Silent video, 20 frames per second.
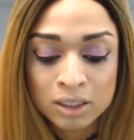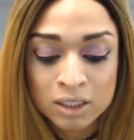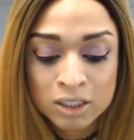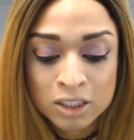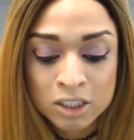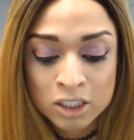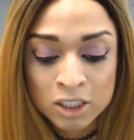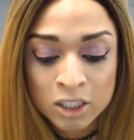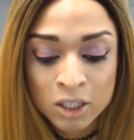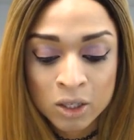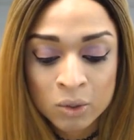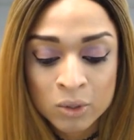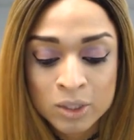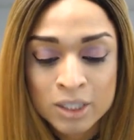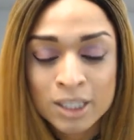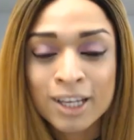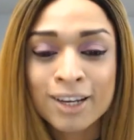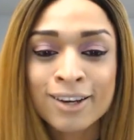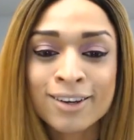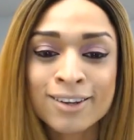So
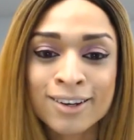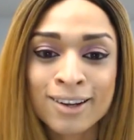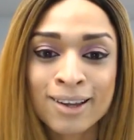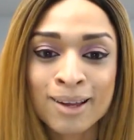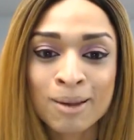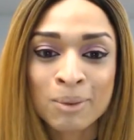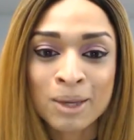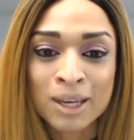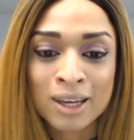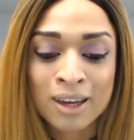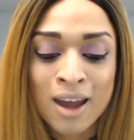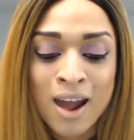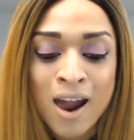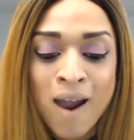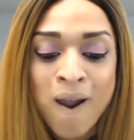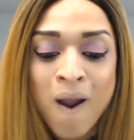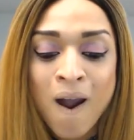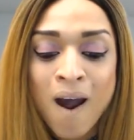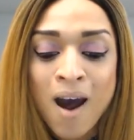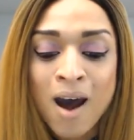staying on the topic,
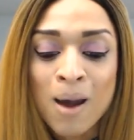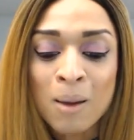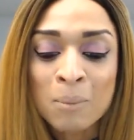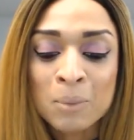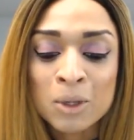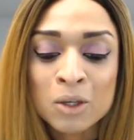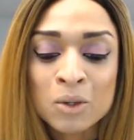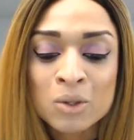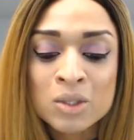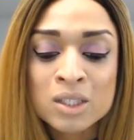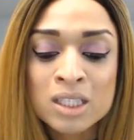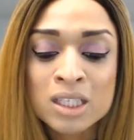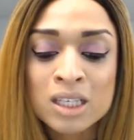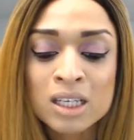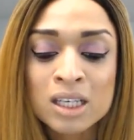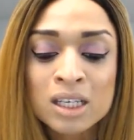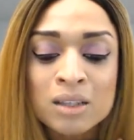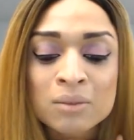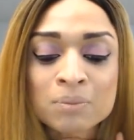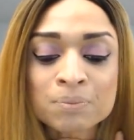you'll
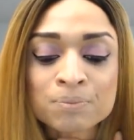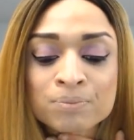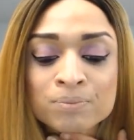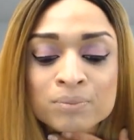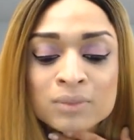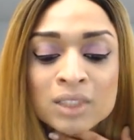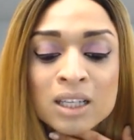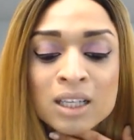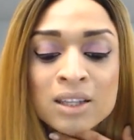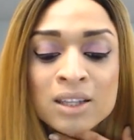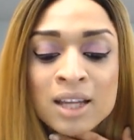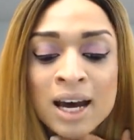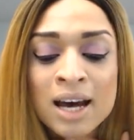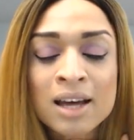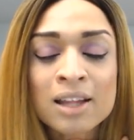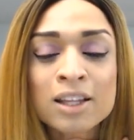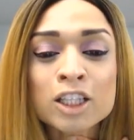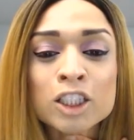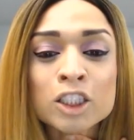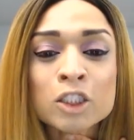see
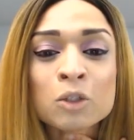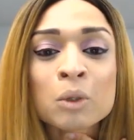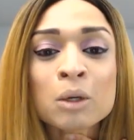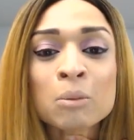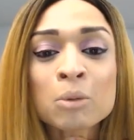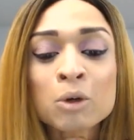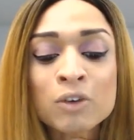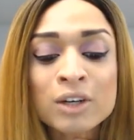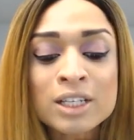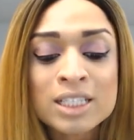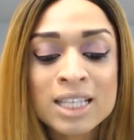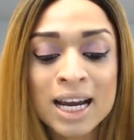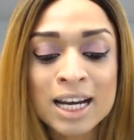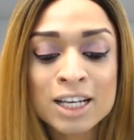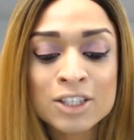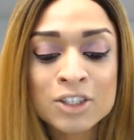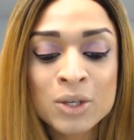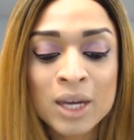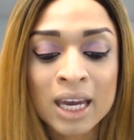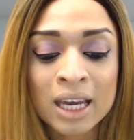that you want to move it as high as
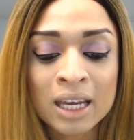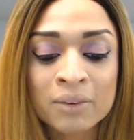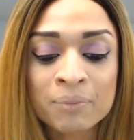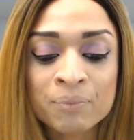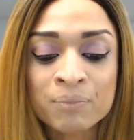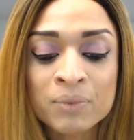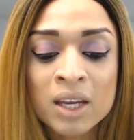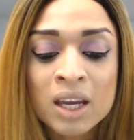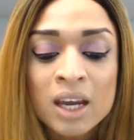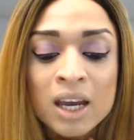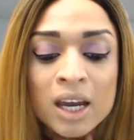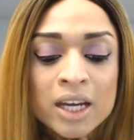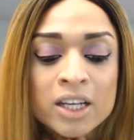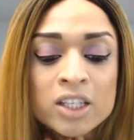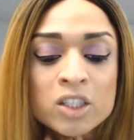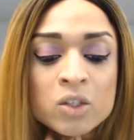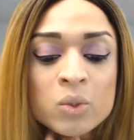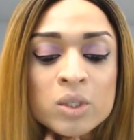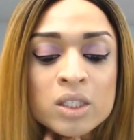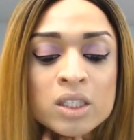you can, and it
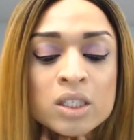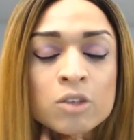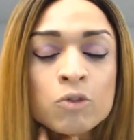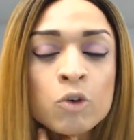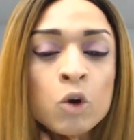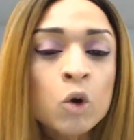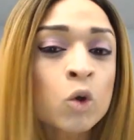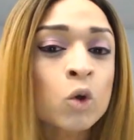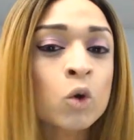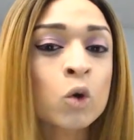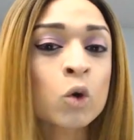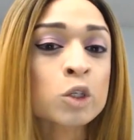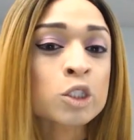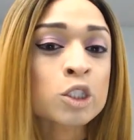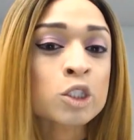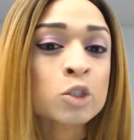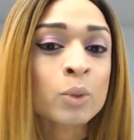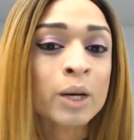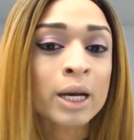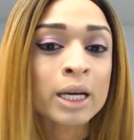squeezes the vocal cords.
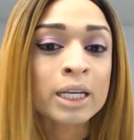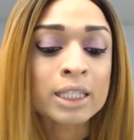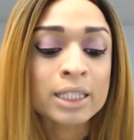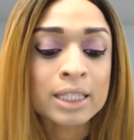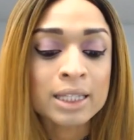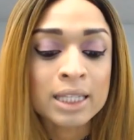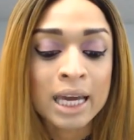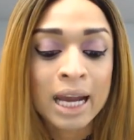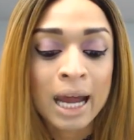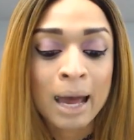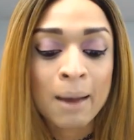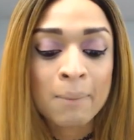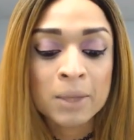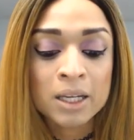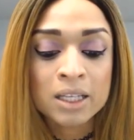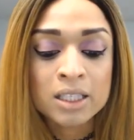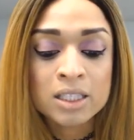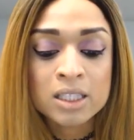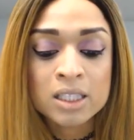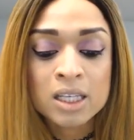That's why that
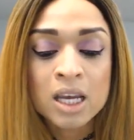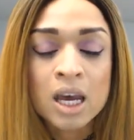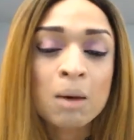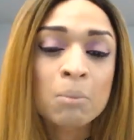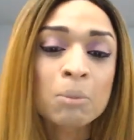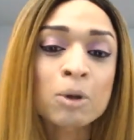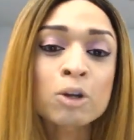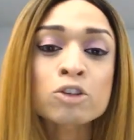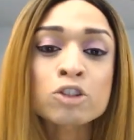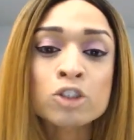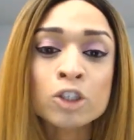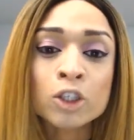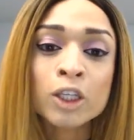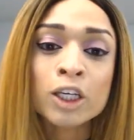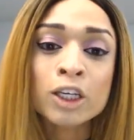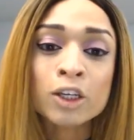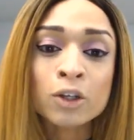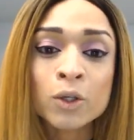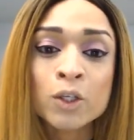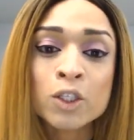happens. But it'll slowly
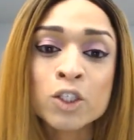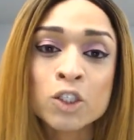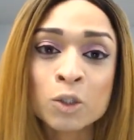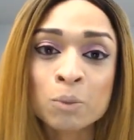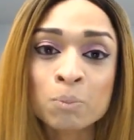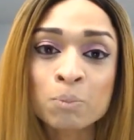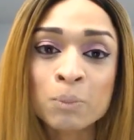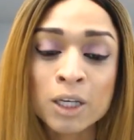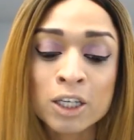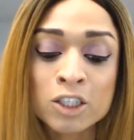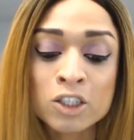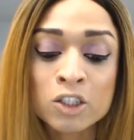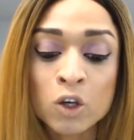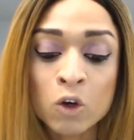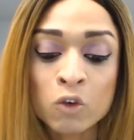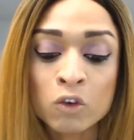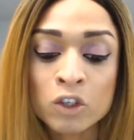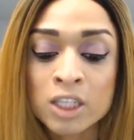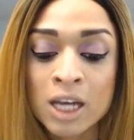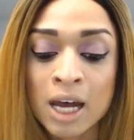increase your pitch
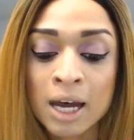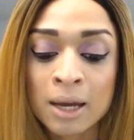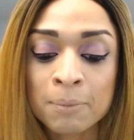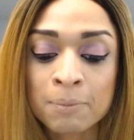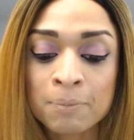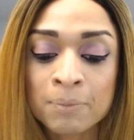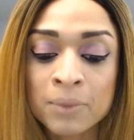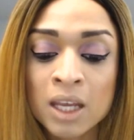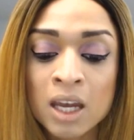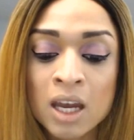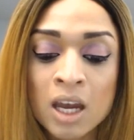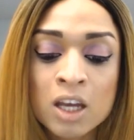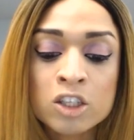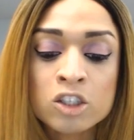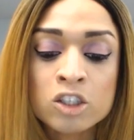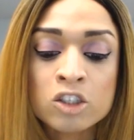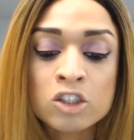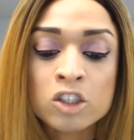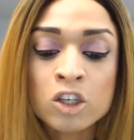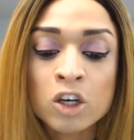over time.
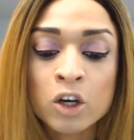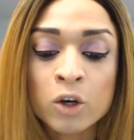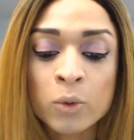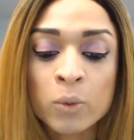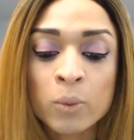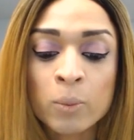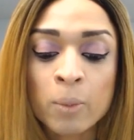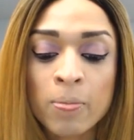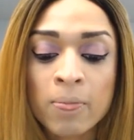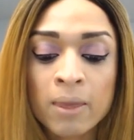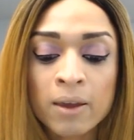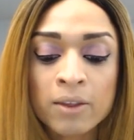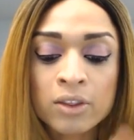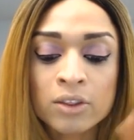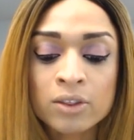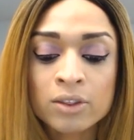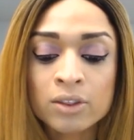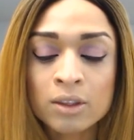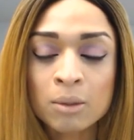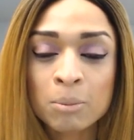So the
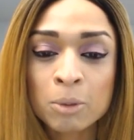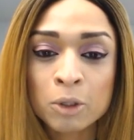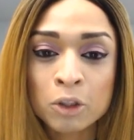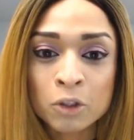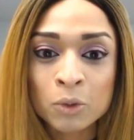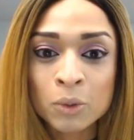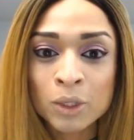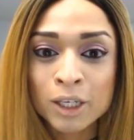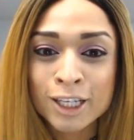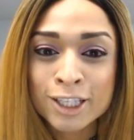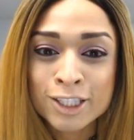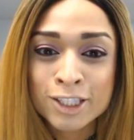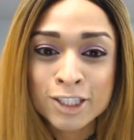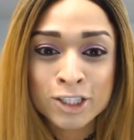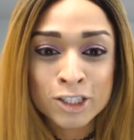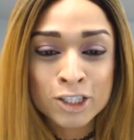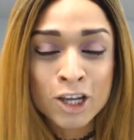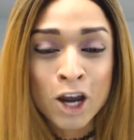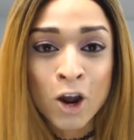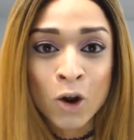number 3 is
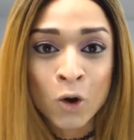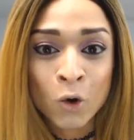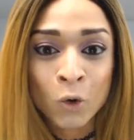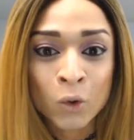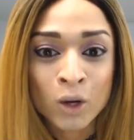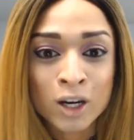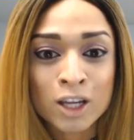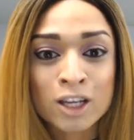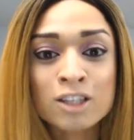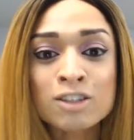tone.